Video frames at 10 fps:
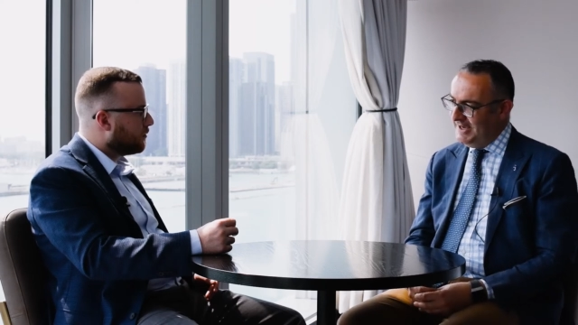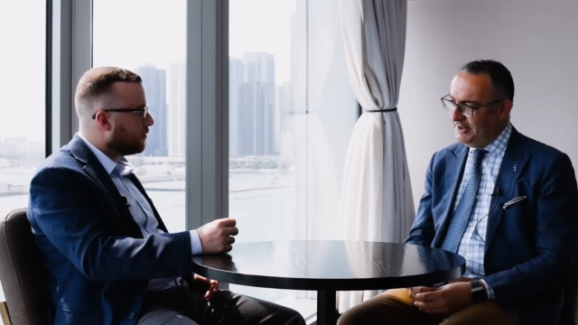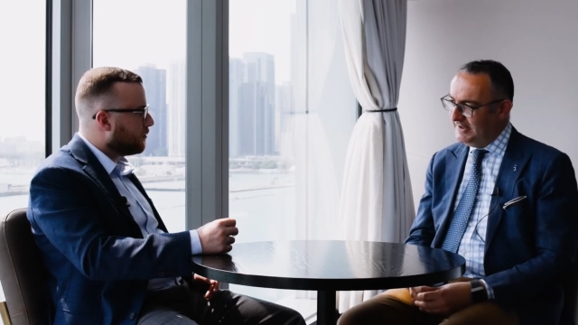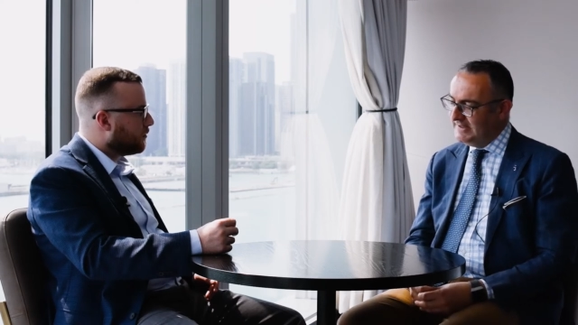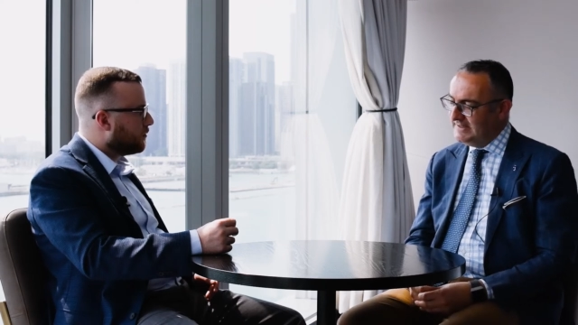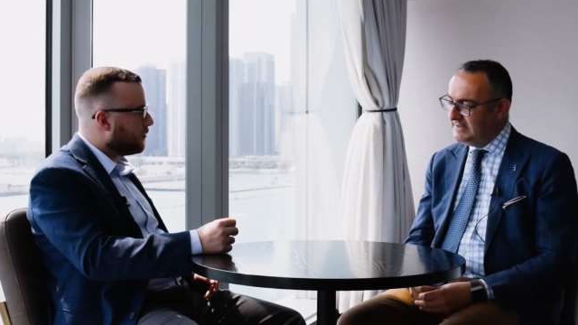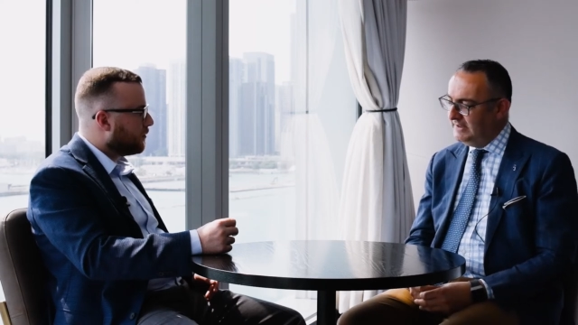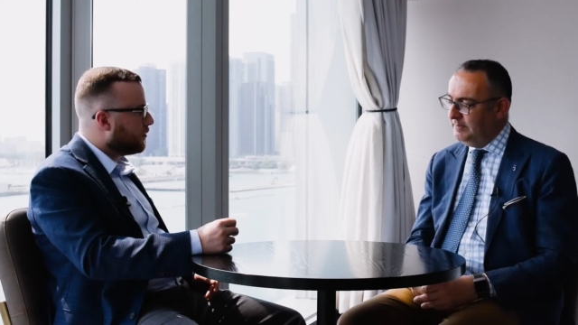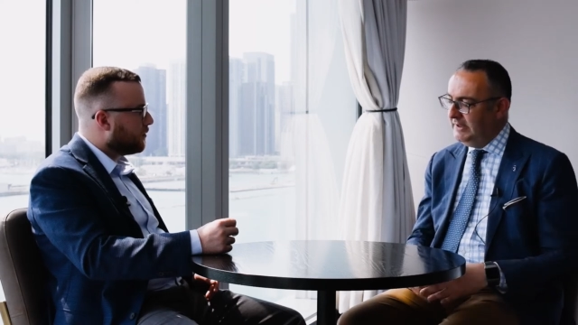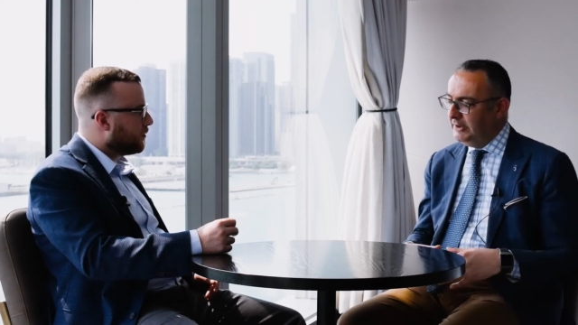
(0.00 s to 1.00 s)
Speaker 1: And not
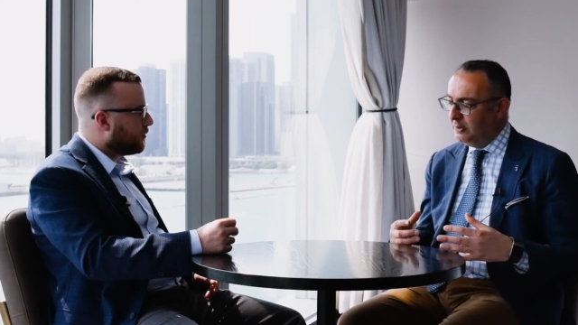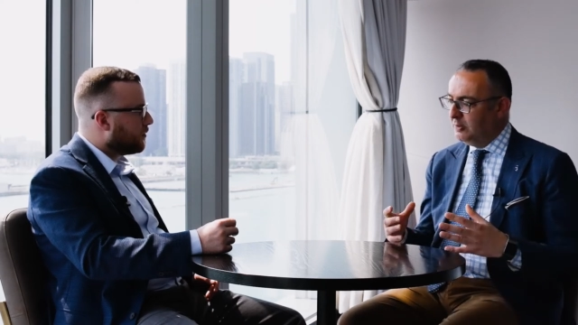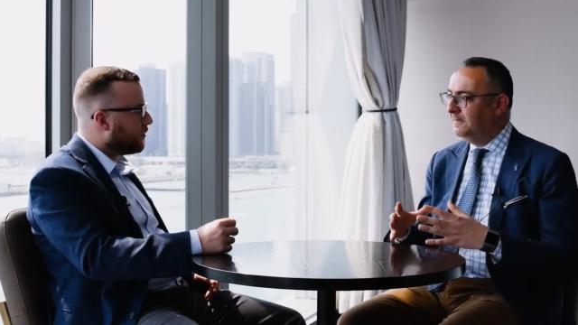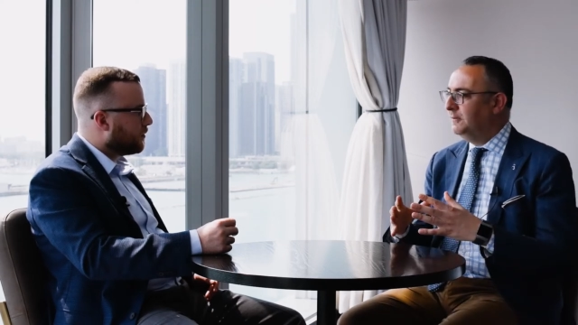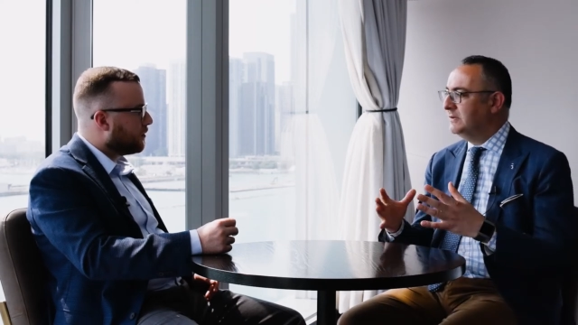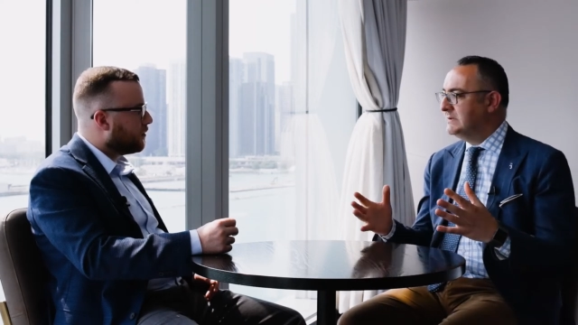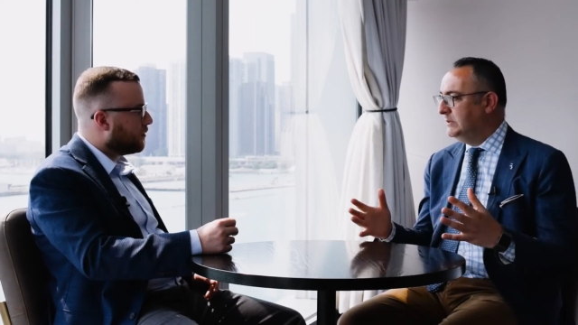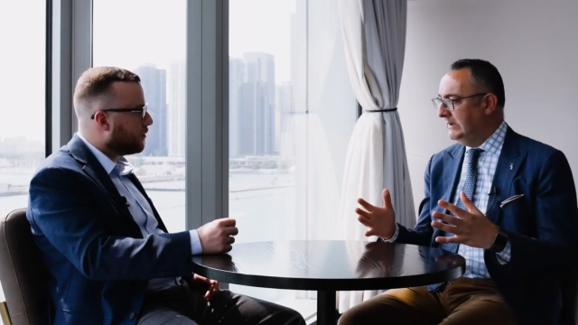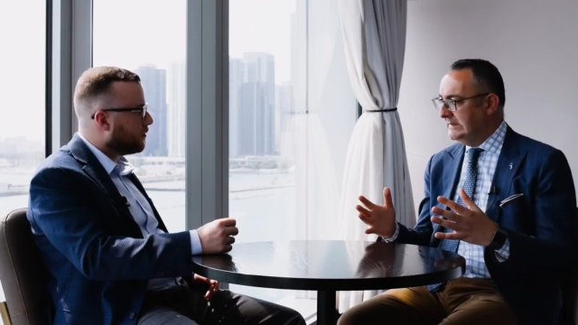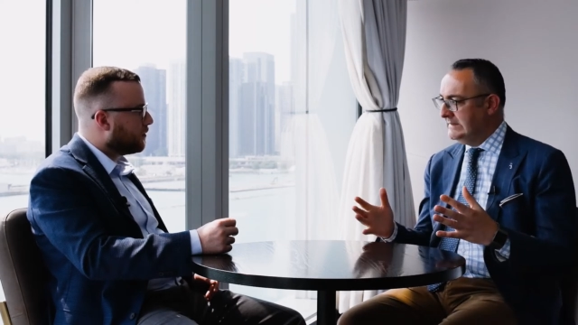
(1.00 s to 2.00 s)
necessarily be in our comfort
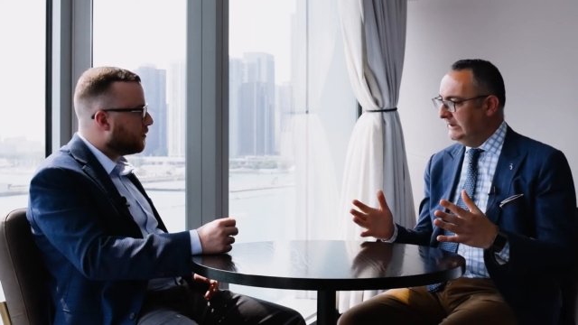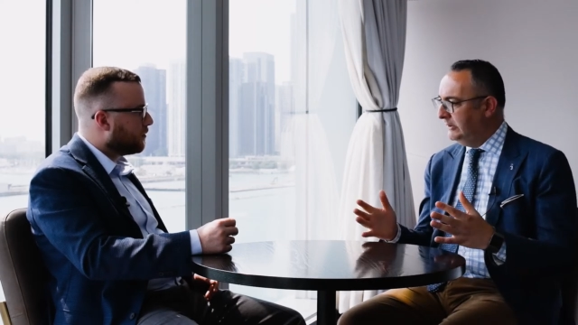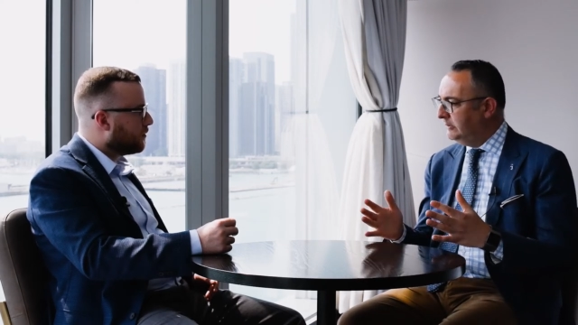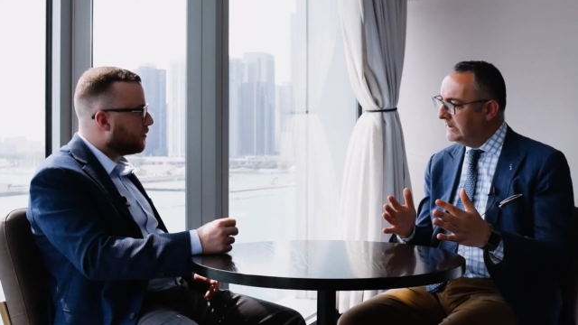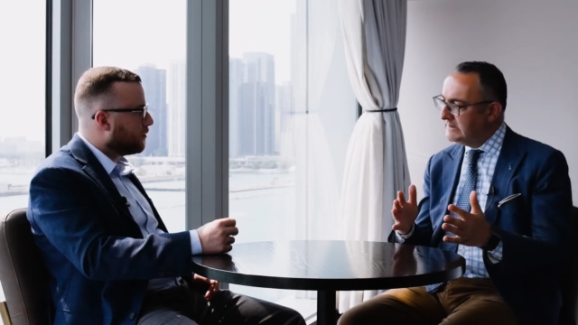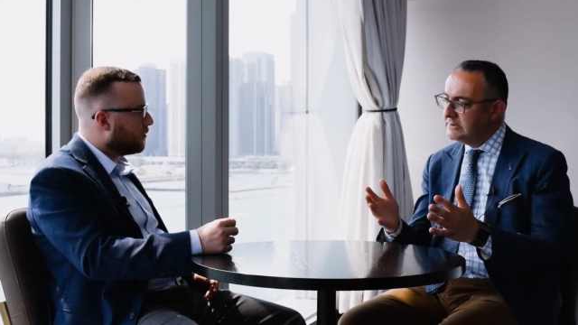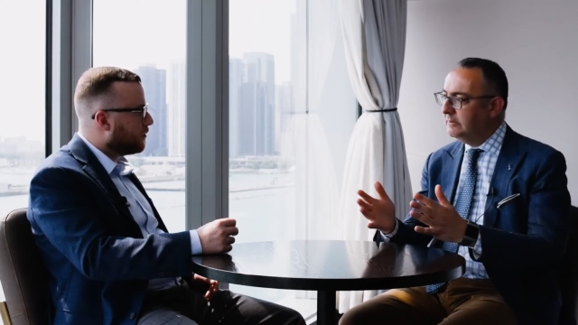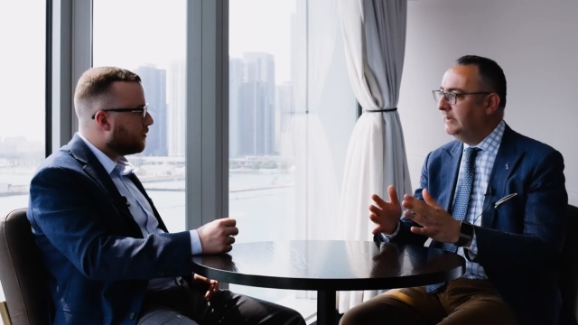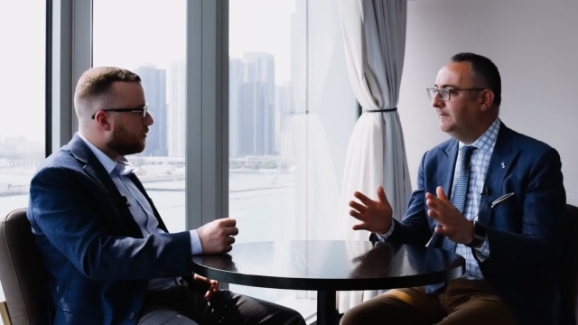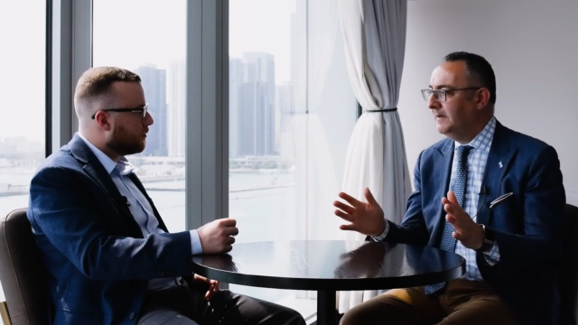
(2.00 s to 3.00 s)
zone and say, you know what, it's
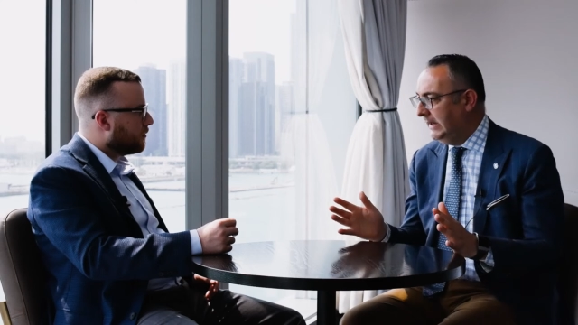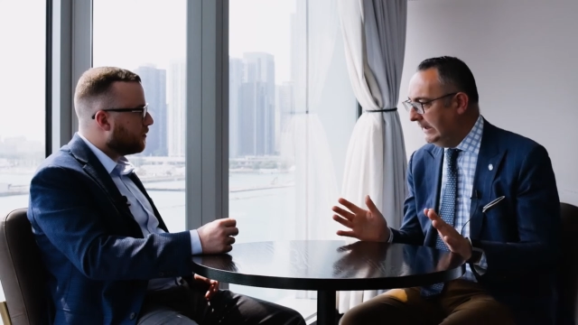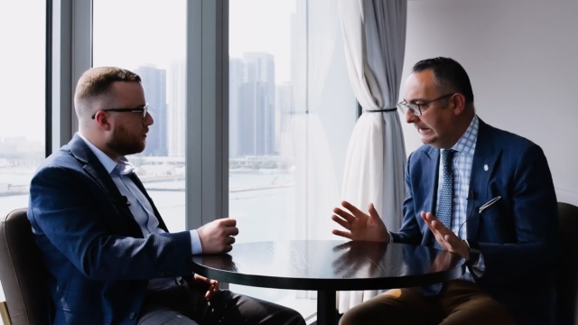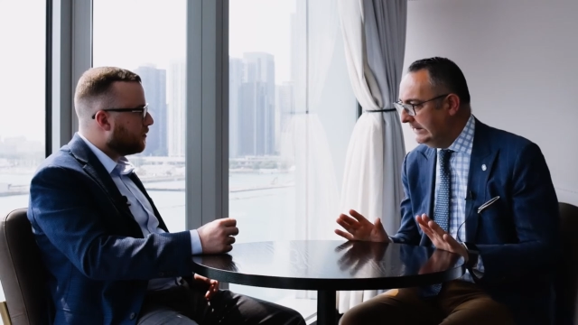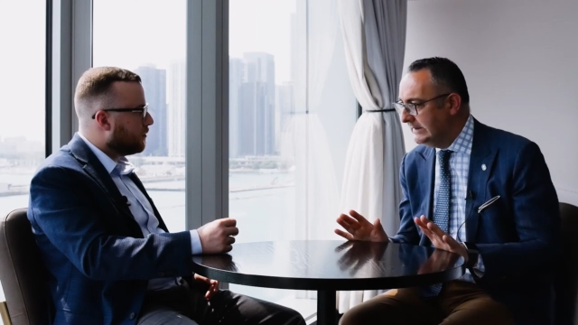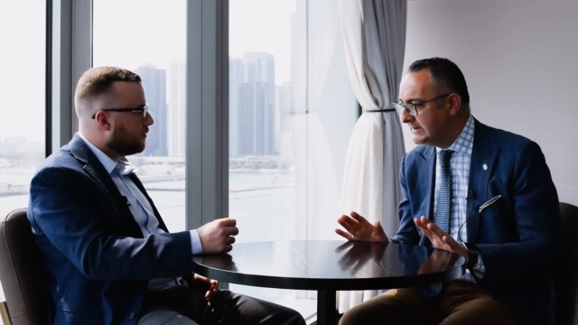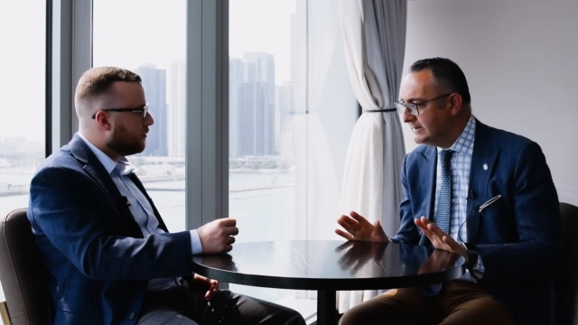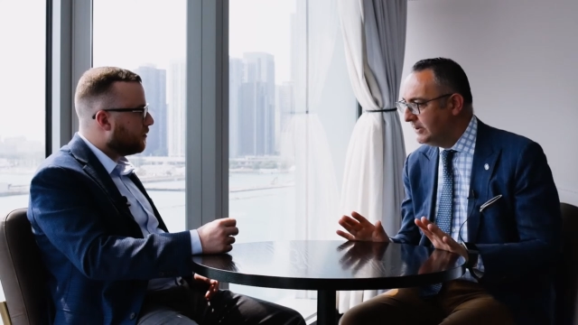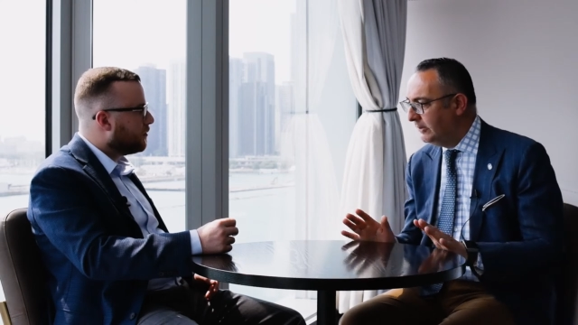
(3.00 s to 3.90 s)
going to be fine like this.